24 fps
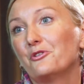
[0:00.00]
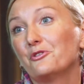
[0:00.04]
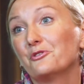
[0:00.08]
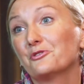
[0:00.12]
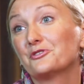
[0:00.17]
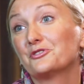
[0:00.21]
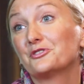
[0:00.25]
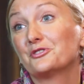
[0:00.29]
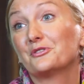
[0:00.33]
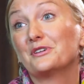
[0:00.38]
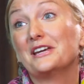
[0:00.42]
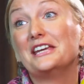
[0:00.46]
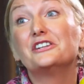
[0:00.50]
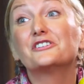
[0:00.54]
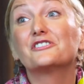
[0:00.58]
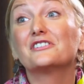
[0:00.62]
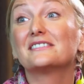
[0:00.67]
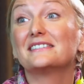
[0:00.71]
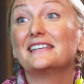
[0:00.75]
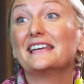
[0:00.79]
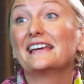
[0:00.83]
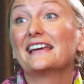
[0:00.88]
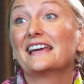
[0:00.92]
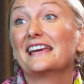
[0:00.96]
also
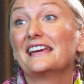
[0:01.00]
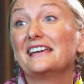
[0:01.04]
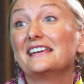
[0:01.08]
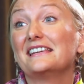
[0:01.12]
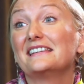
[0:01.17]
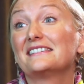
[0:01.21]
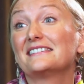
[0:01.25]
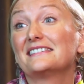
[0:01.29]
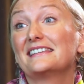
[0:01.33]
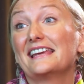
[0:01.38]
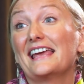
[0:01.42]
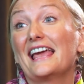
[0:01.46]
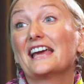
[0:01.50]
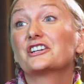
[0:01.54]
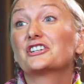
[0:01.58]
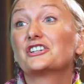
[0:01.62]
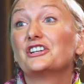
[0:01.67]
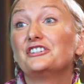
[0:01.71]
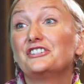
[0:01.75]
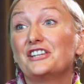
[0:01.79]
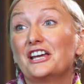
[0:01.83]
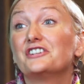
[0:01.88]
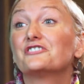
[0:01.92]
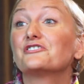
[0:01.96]
interesting is the
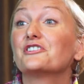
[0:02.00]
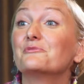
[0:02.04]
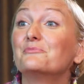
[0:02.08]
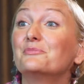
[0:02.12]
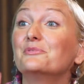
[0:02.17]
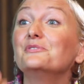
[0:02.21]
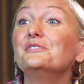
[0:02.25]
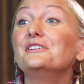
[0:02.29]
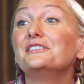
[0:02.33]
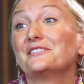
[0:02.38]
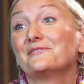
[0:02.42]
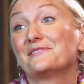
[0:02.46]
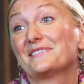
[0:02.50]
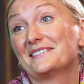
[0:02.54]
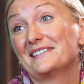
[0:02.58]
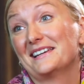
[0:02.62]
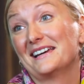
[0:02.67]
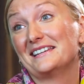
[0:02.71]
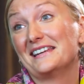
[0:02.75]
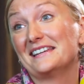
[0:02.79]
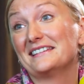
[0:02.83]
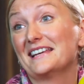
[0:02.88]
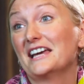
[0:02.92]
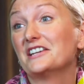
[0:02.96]
actually tantric Buddhism
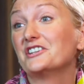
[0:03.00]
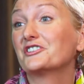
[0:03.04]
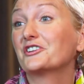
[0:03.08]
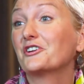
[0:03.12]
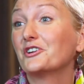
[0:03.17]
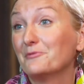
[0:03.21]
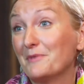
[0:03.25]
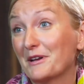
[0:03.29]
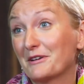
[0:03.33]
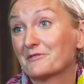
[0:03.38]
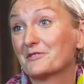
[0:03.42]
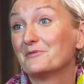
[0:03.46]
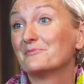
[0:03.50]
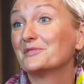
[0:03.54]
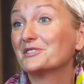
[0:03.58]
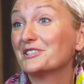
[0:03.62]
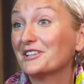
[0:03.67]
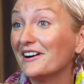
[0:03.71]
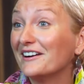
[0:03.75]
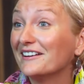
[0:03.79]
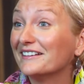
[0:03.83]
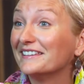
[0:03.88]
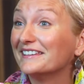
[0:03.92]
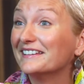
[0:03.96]
studies. I just got back from
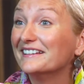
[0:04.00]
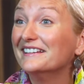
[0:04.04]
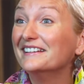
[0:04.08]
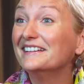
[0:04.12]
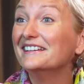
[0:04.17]
Bhutan,